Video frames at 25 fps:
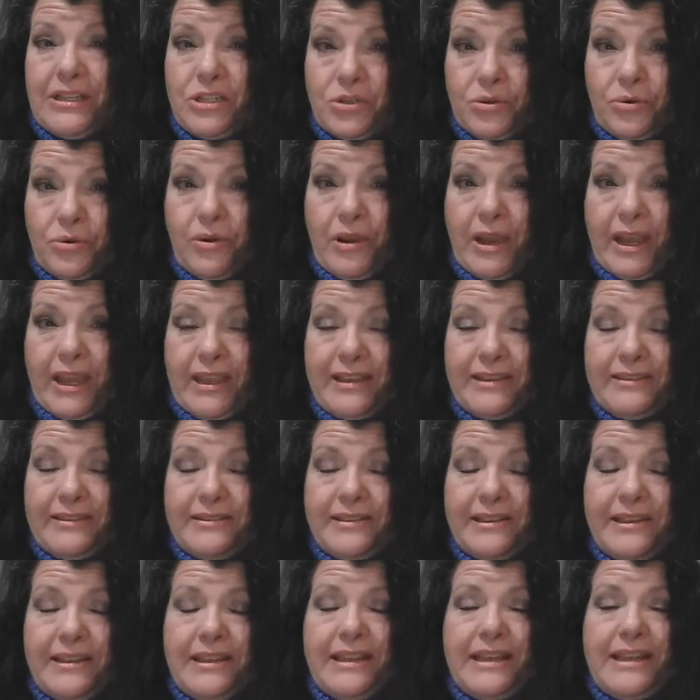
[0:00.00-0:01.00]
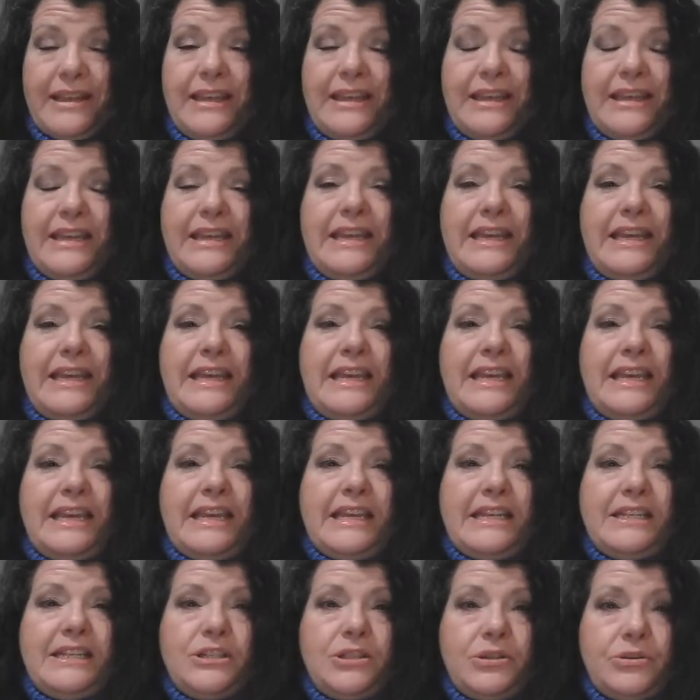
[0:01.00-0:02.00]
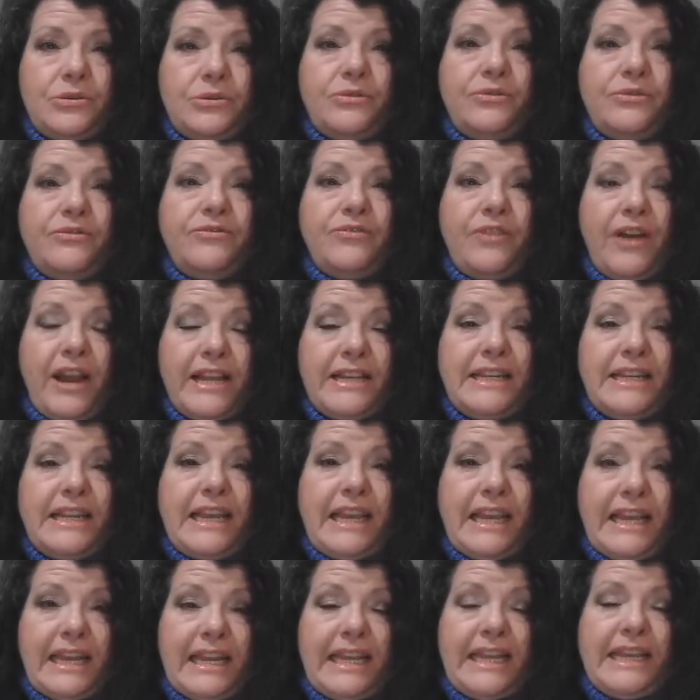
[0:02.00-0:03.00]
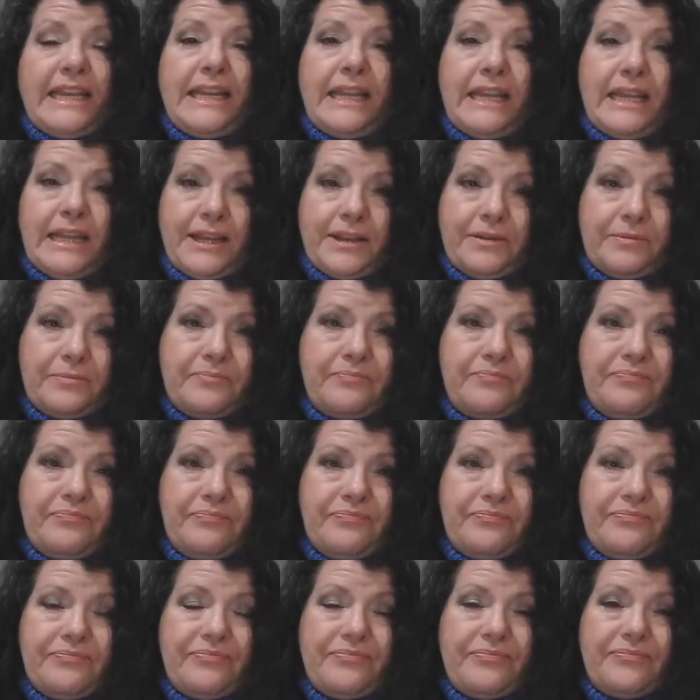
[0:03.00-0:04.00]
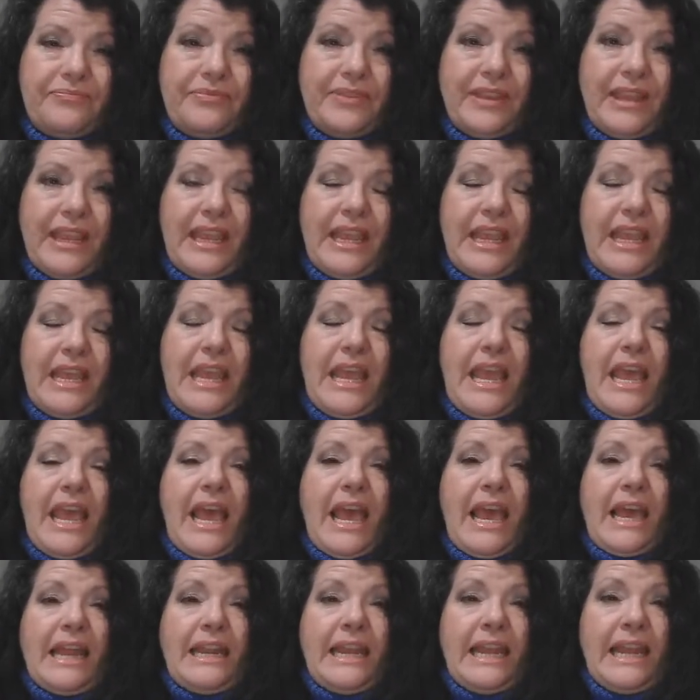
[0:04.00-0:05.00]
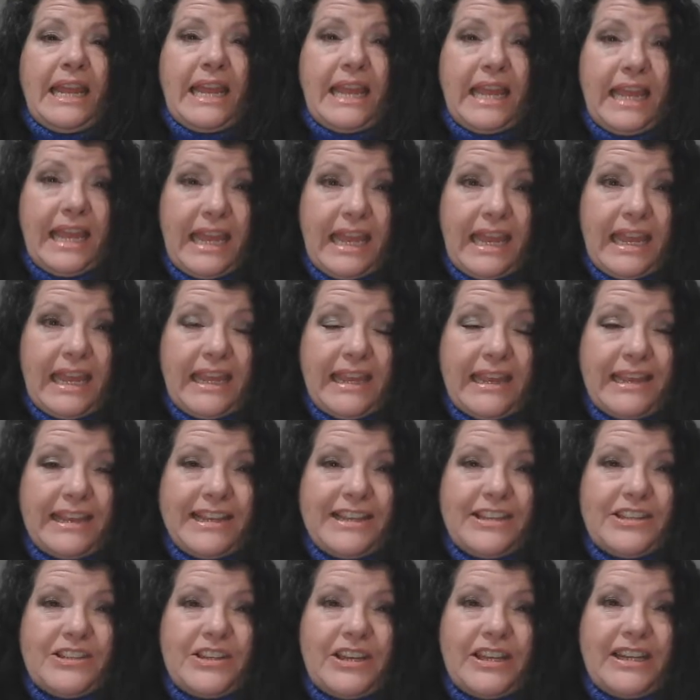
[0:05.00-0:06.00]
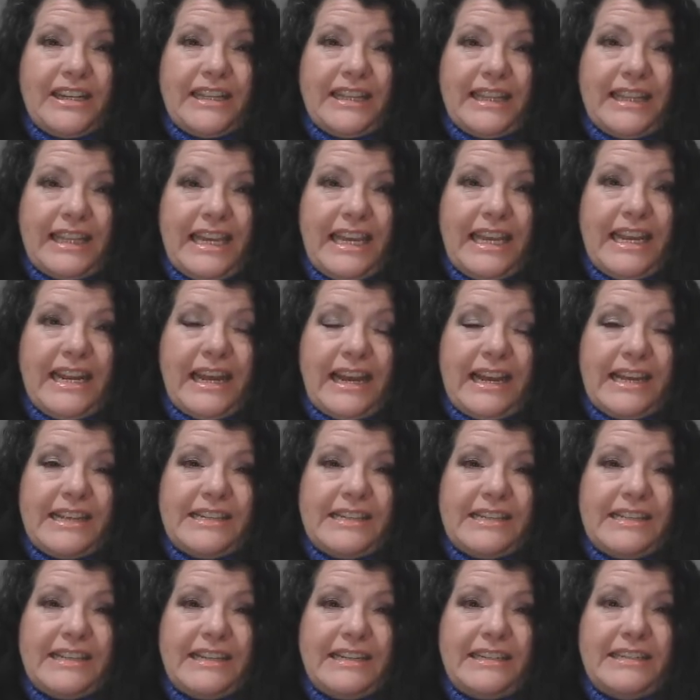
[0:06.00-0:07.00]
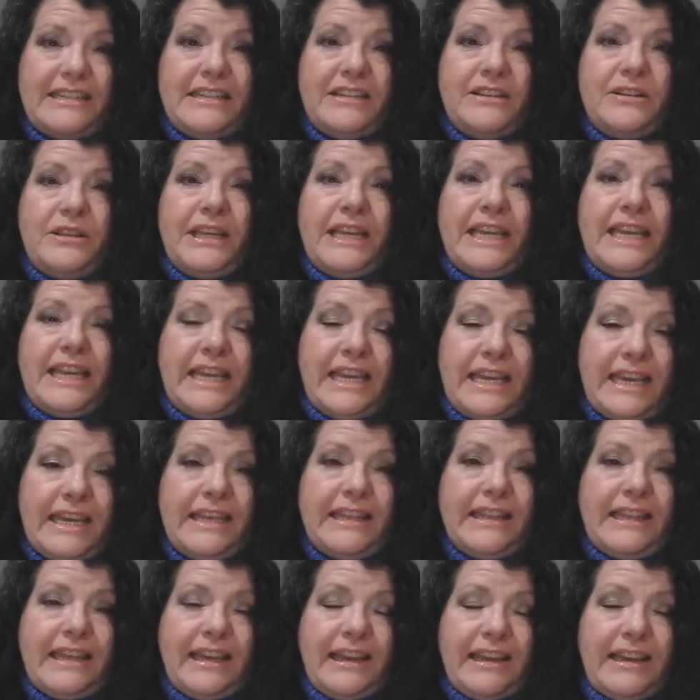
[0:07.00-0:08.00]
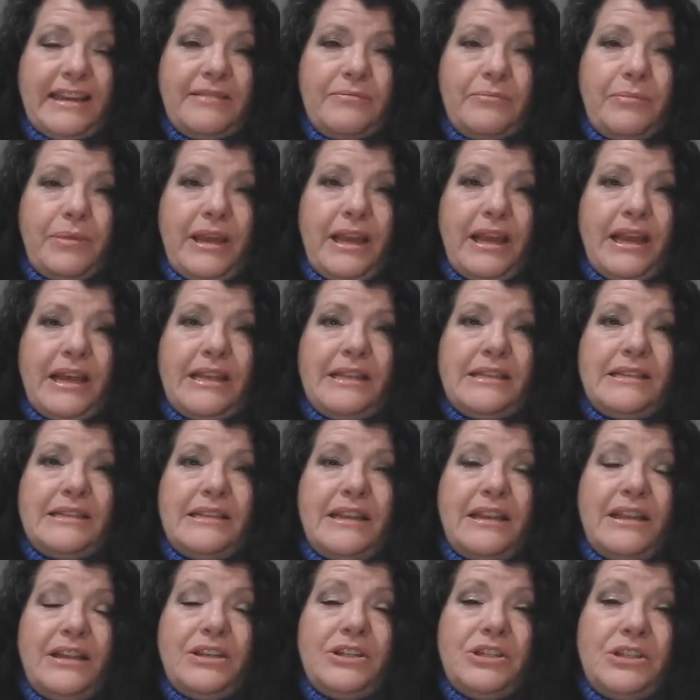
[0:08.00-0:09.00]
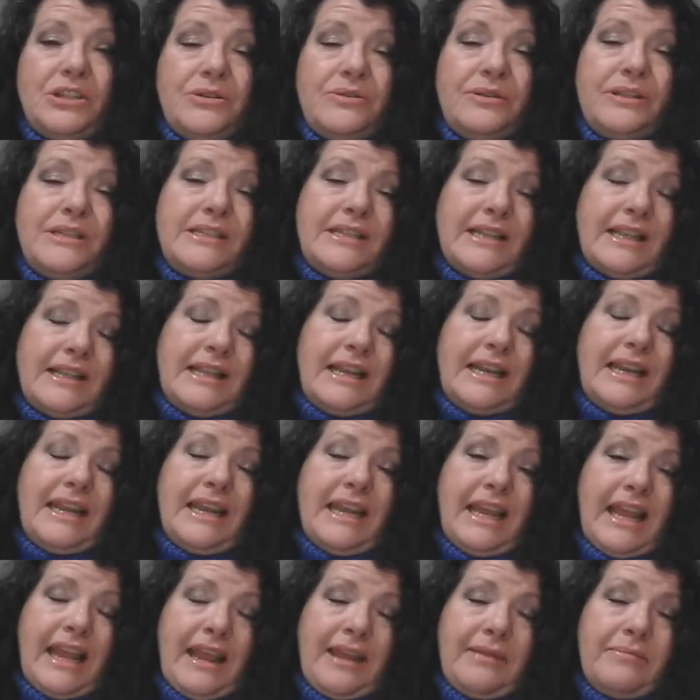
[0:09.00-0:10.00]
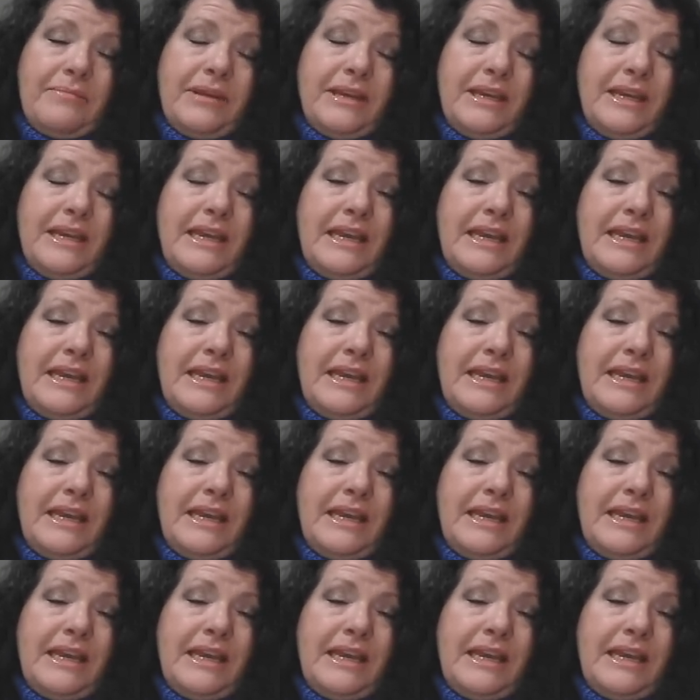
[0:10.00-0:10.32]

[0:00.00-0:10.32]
joy is through finding it in him. And he is going to lead us to the healing, because Yeshua said that he came